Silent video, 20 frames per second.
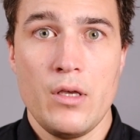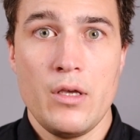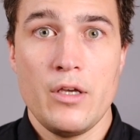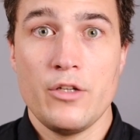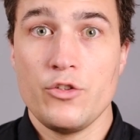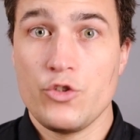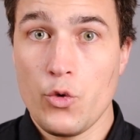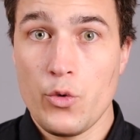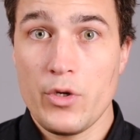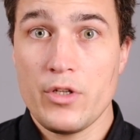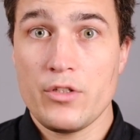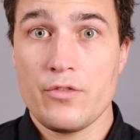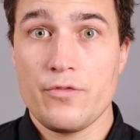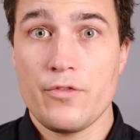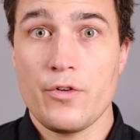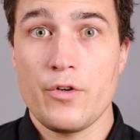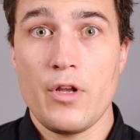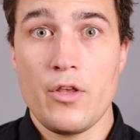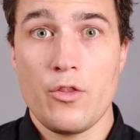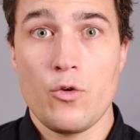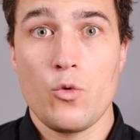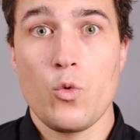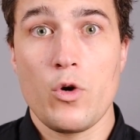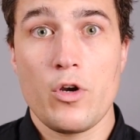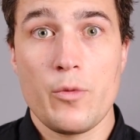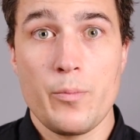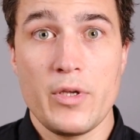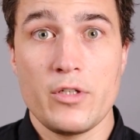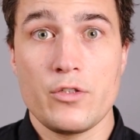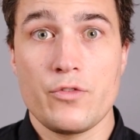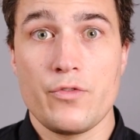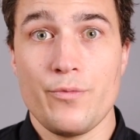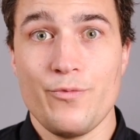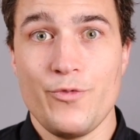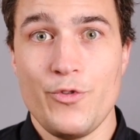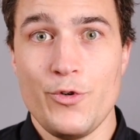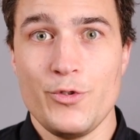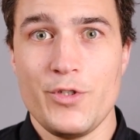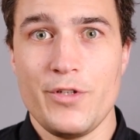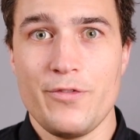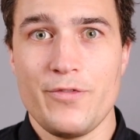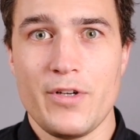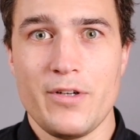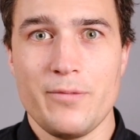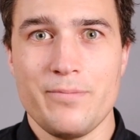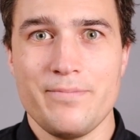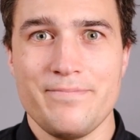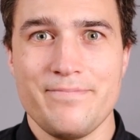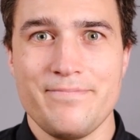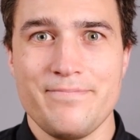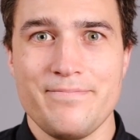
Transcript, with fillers: And join us for another Workbench from Fujifilm.